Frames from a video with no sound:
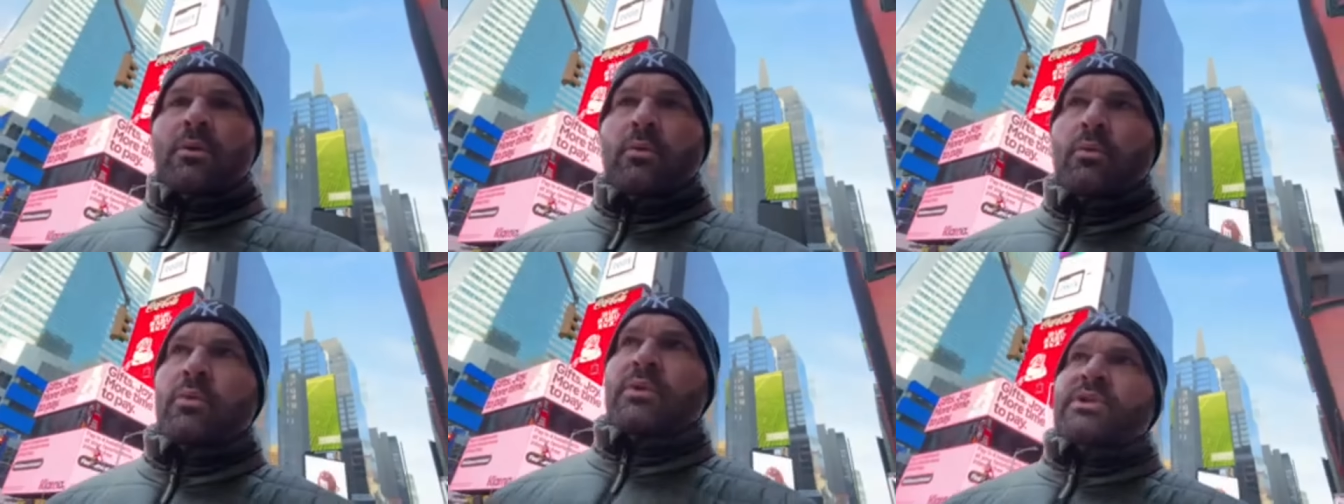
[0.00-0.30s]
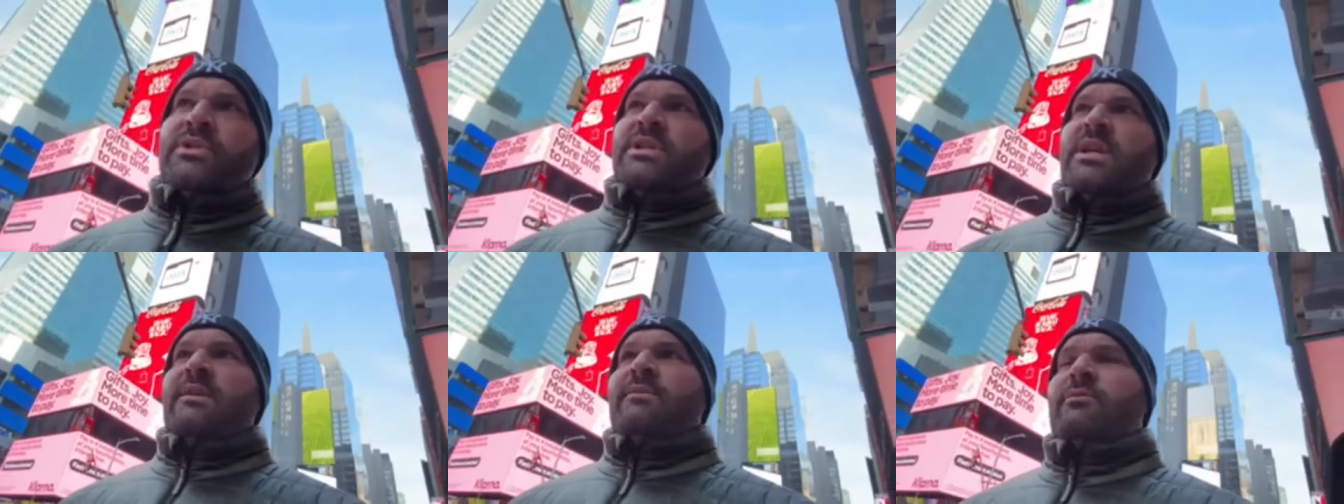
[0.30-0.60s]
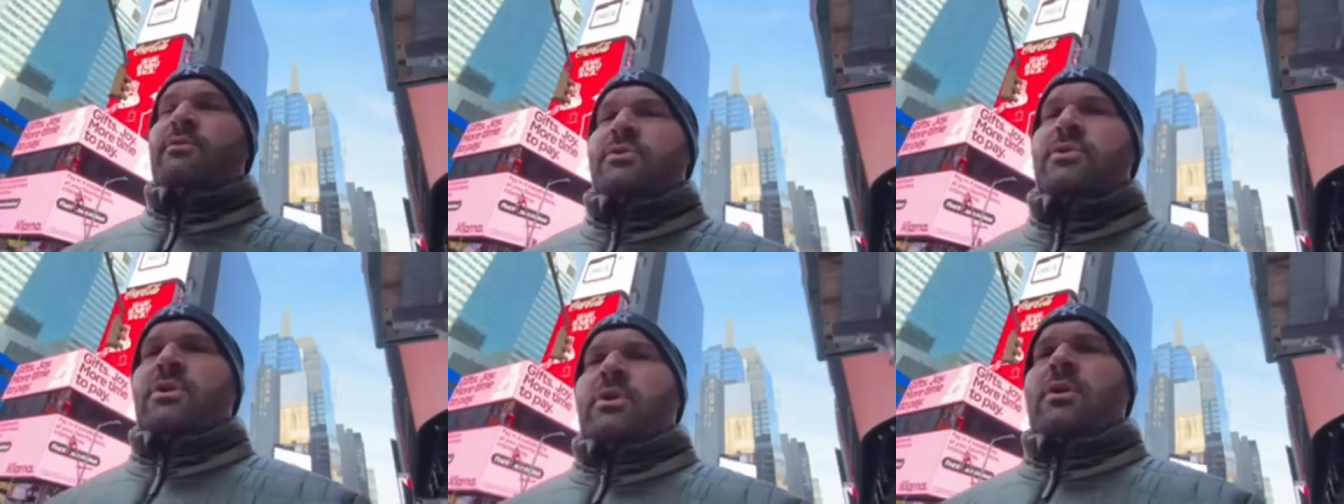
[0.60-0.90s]

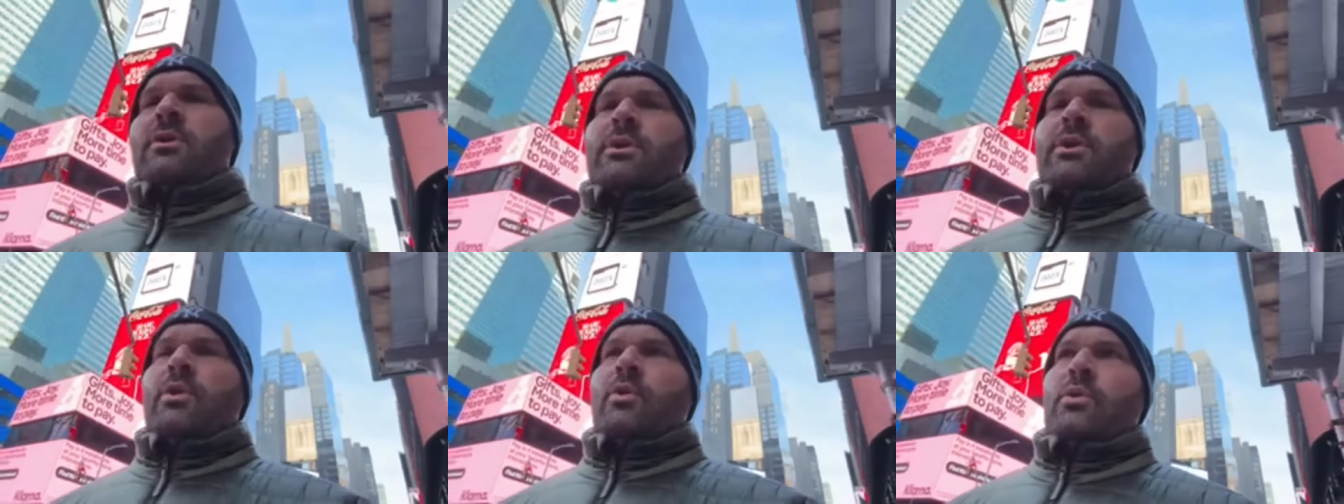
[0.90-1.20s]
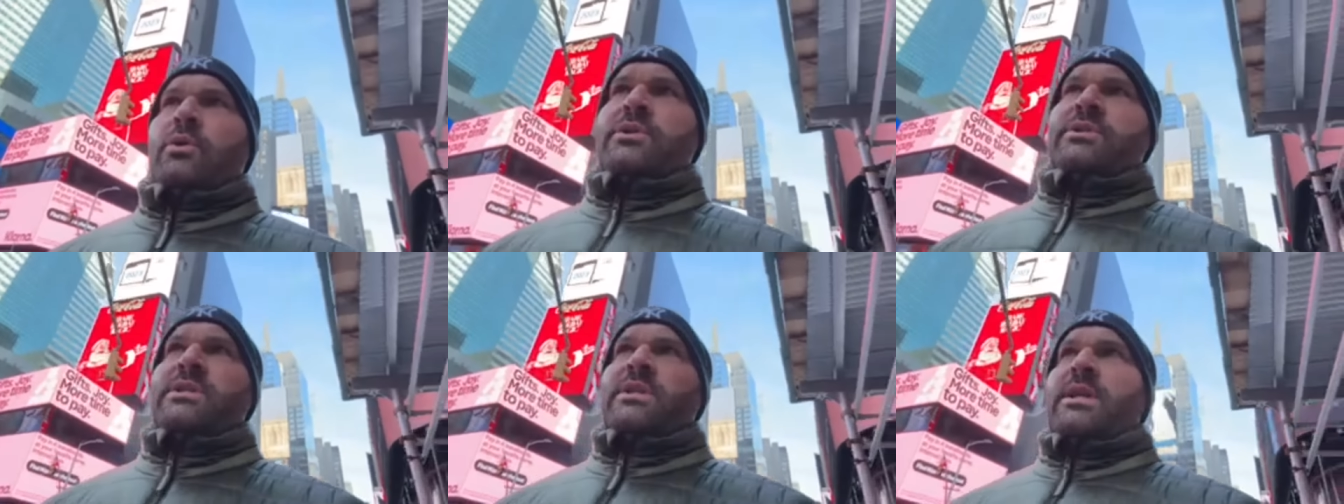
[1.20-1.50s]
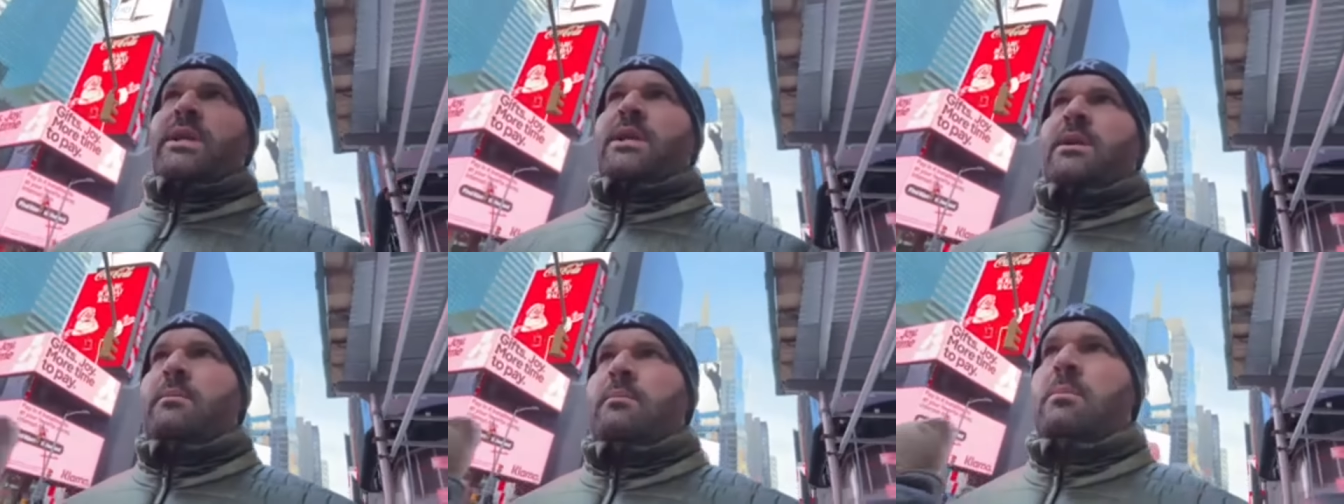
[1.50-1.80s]
receivers on your
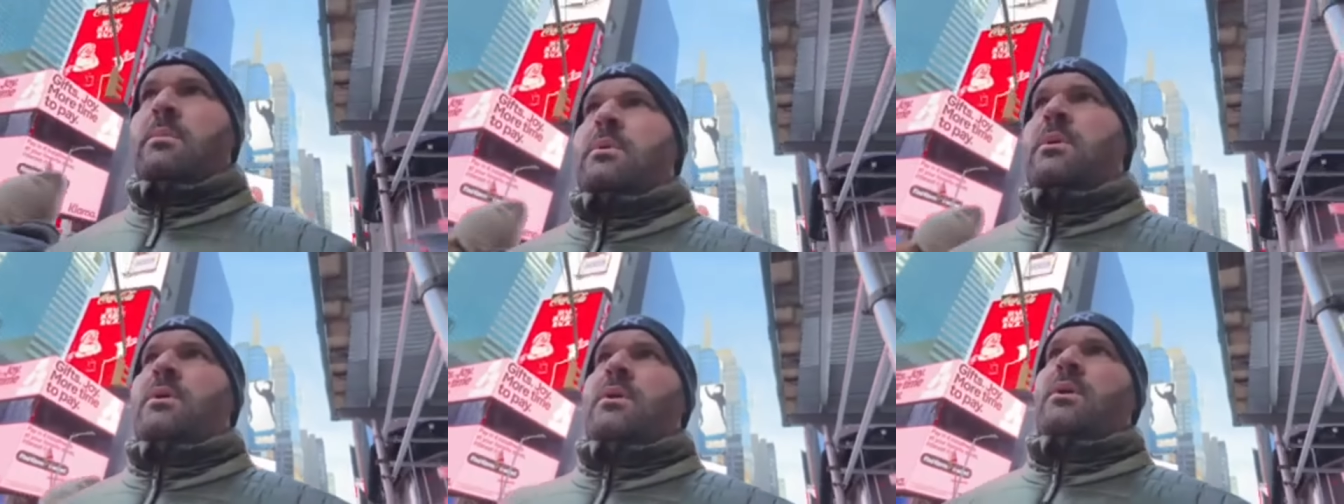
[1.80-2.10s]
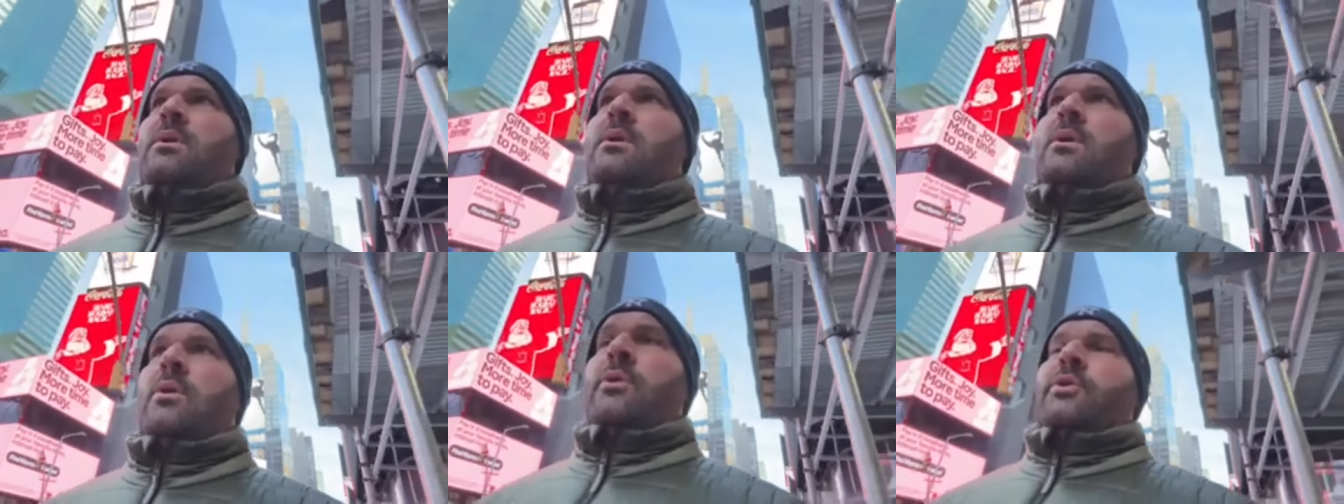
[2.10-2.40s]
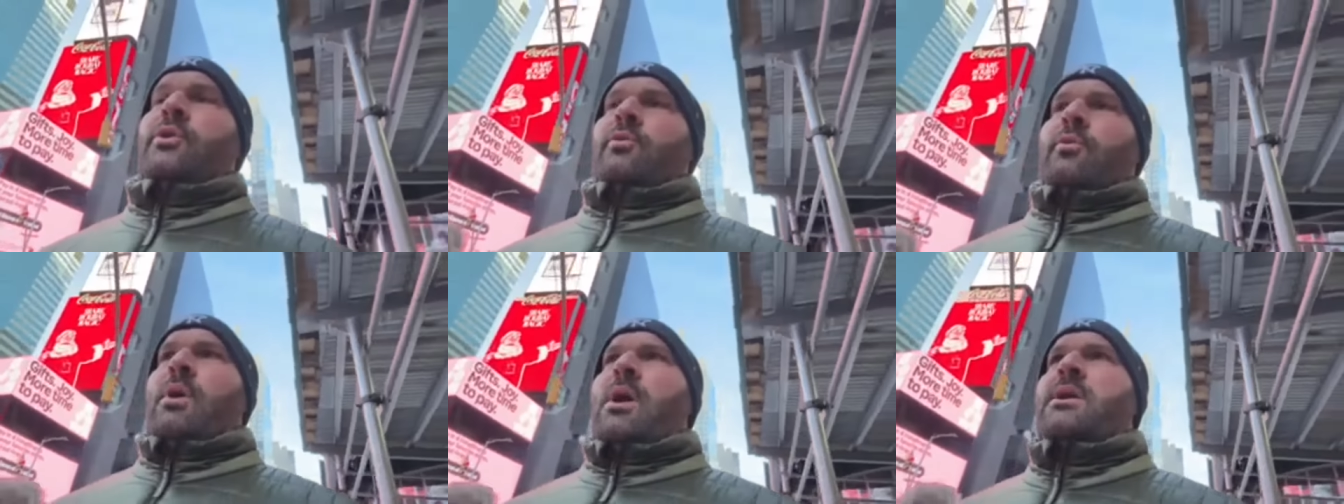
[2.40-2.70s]
team, on
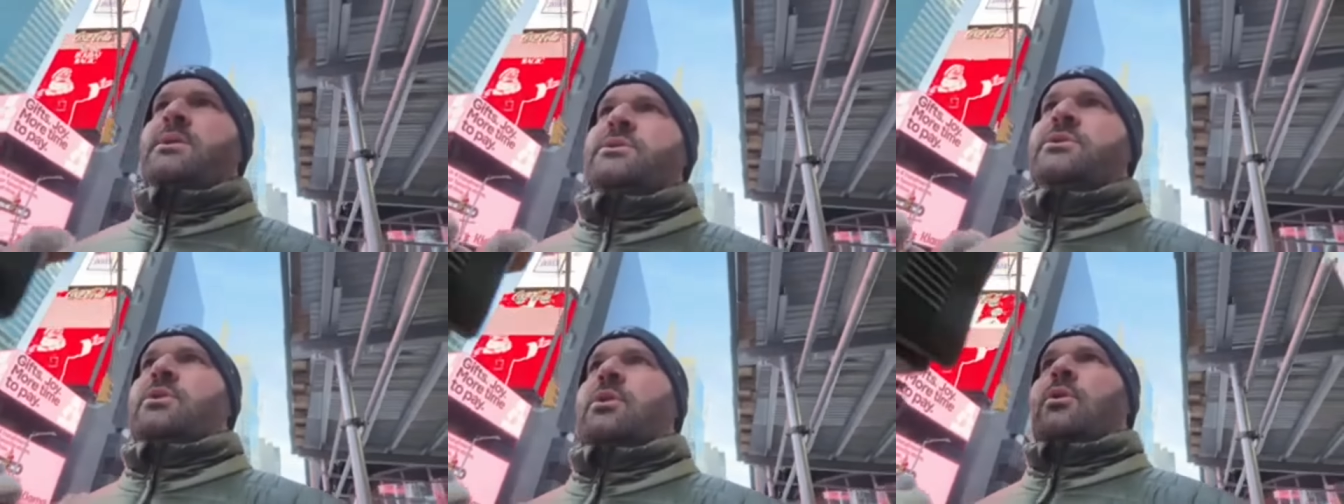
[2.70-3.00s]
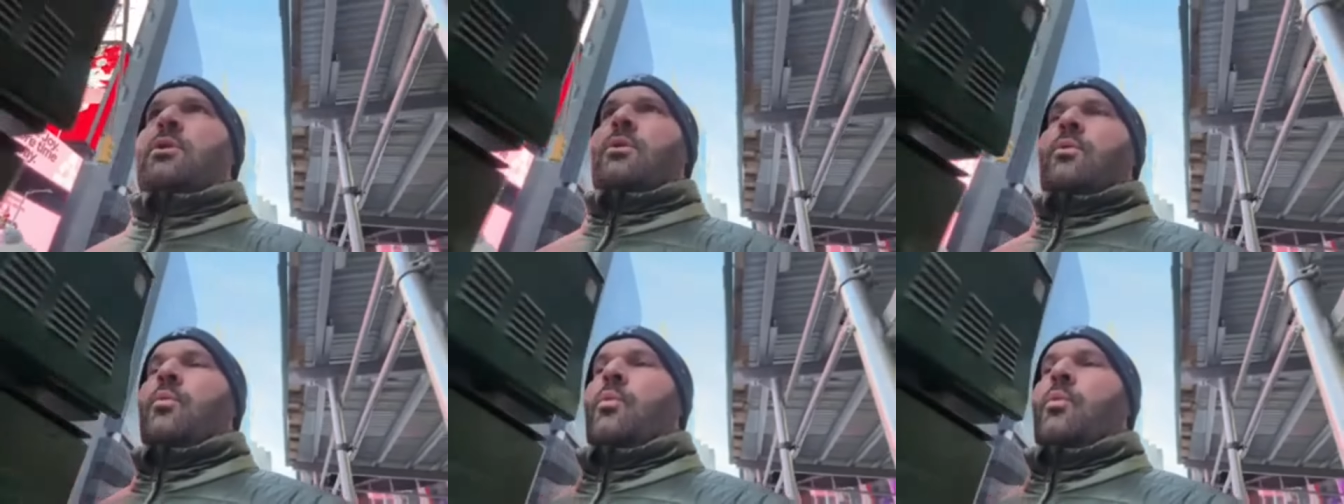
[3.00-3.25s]
your roster,